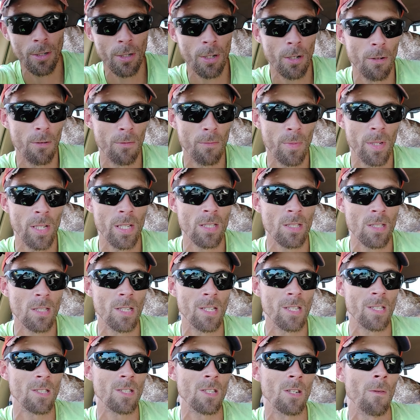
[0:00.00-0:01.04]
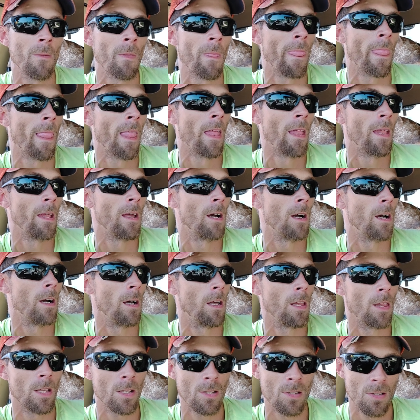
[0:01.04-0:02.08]
your own business.
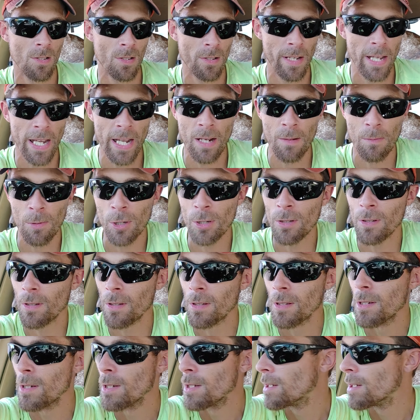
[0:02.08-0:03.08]
This is Gabriel